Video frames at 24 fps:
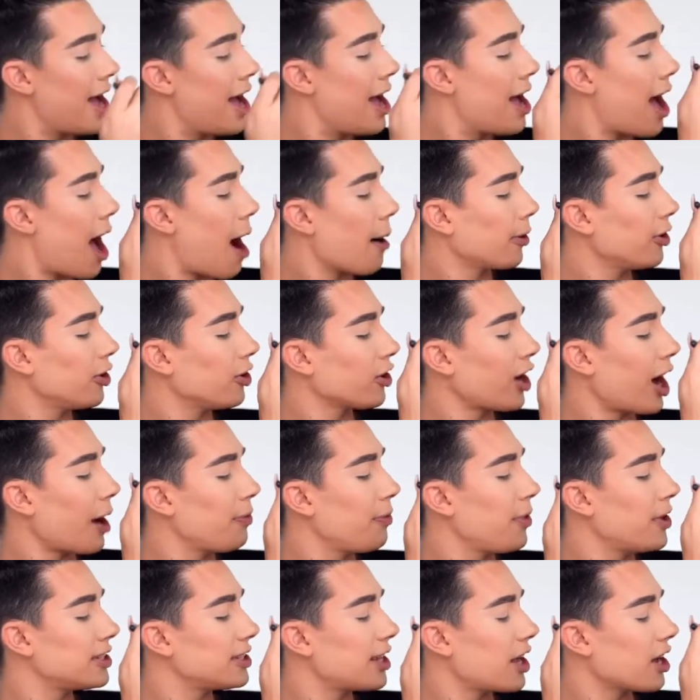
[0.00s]
this orange
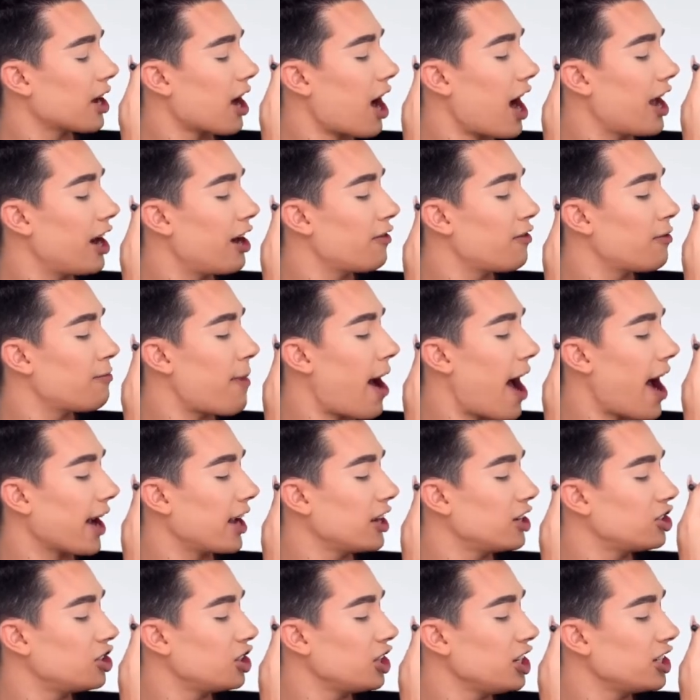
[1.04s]
mac and cheese shade
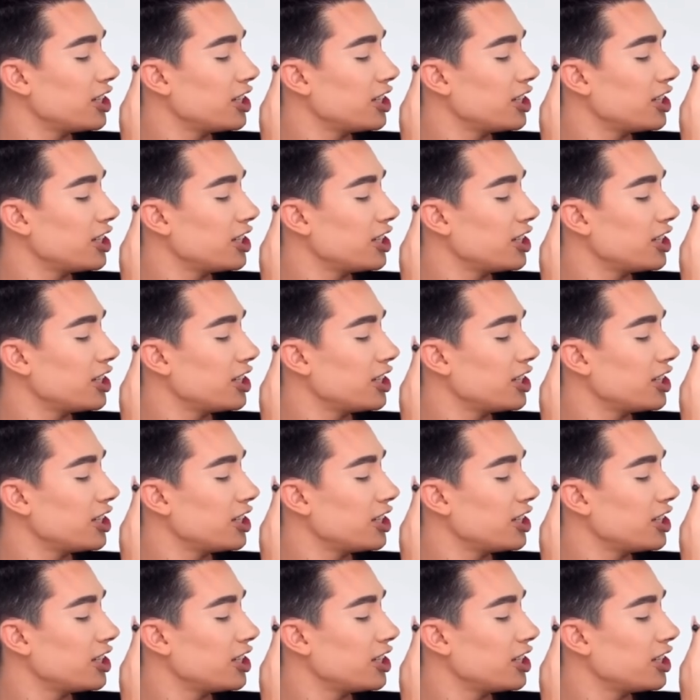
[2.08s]
right